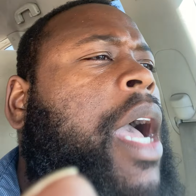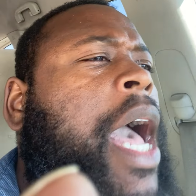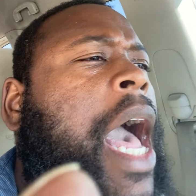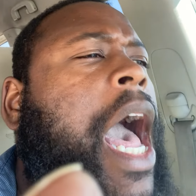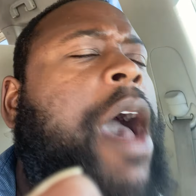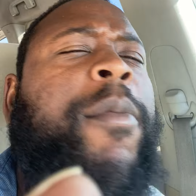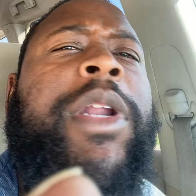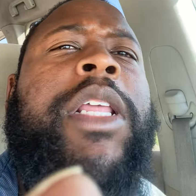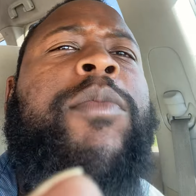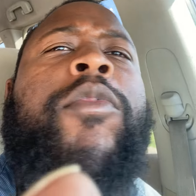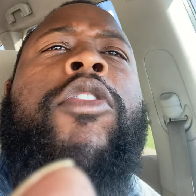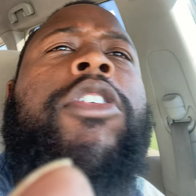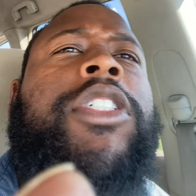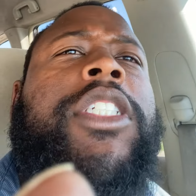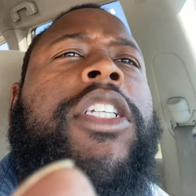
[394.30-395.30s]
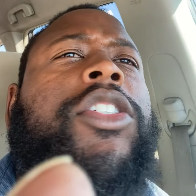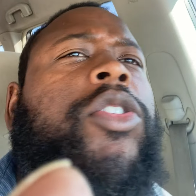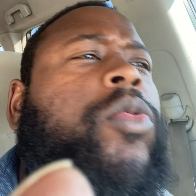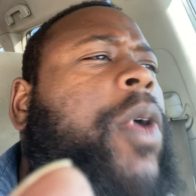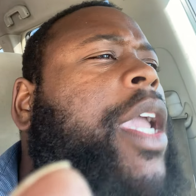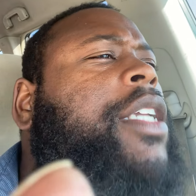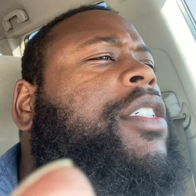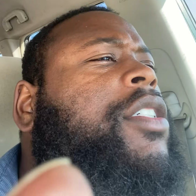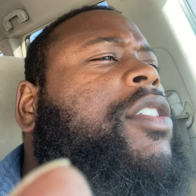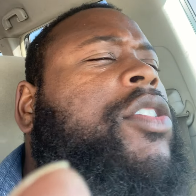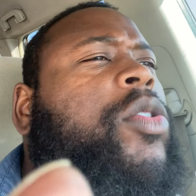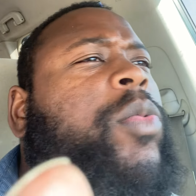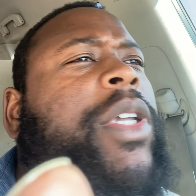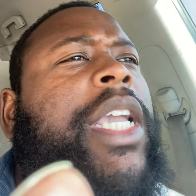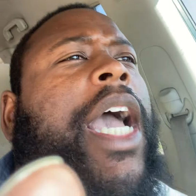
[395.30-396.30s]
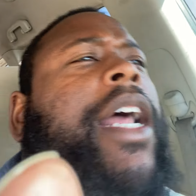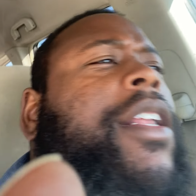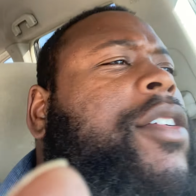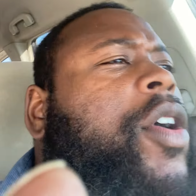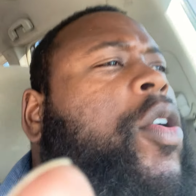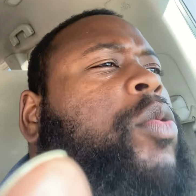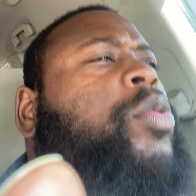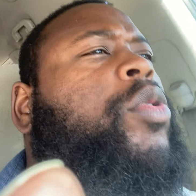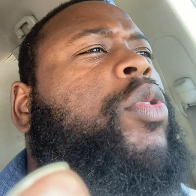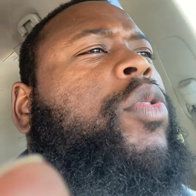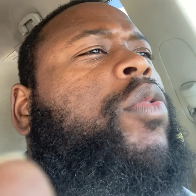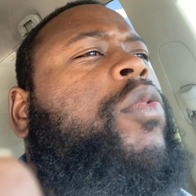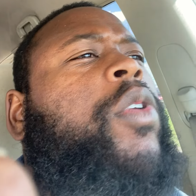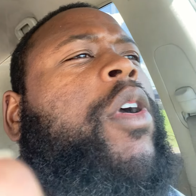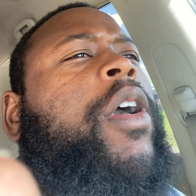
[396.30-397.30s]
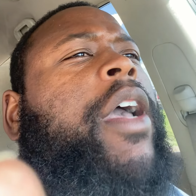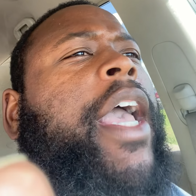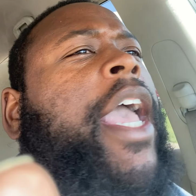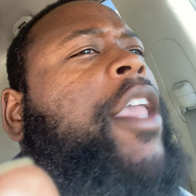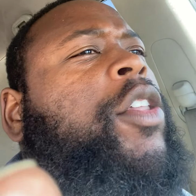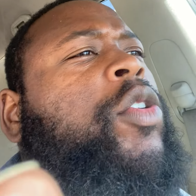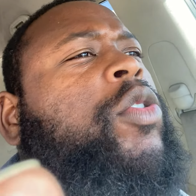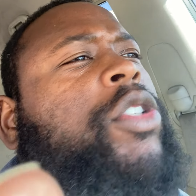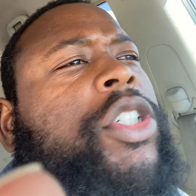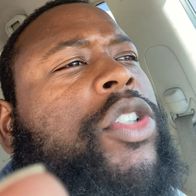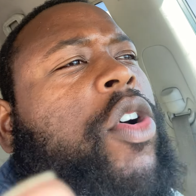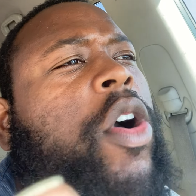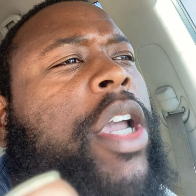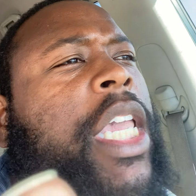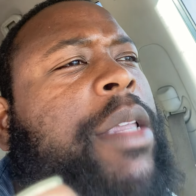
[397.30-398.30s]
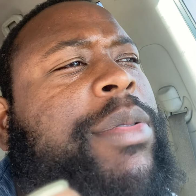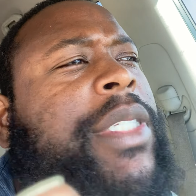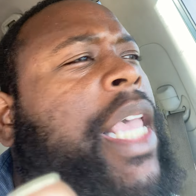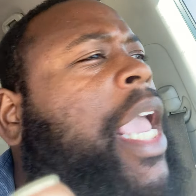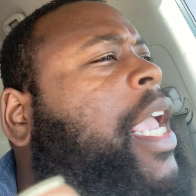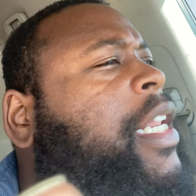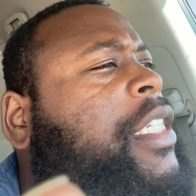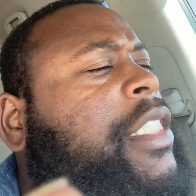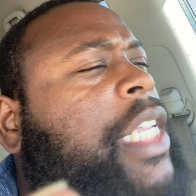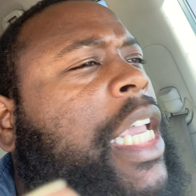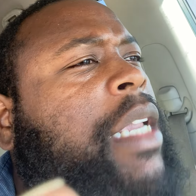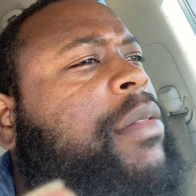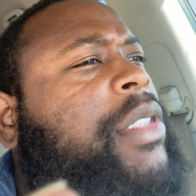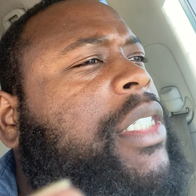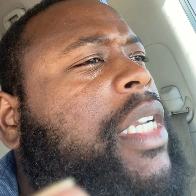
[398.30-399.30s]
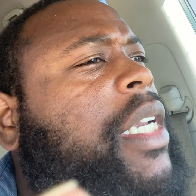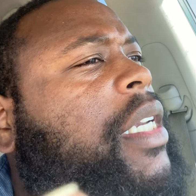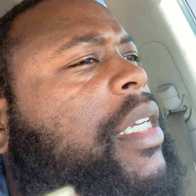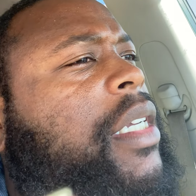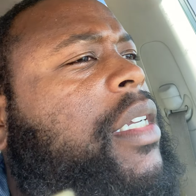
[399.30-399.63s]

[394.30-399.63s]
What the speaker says: How many more situations do we got to go through and you just going to keep saying the same shit?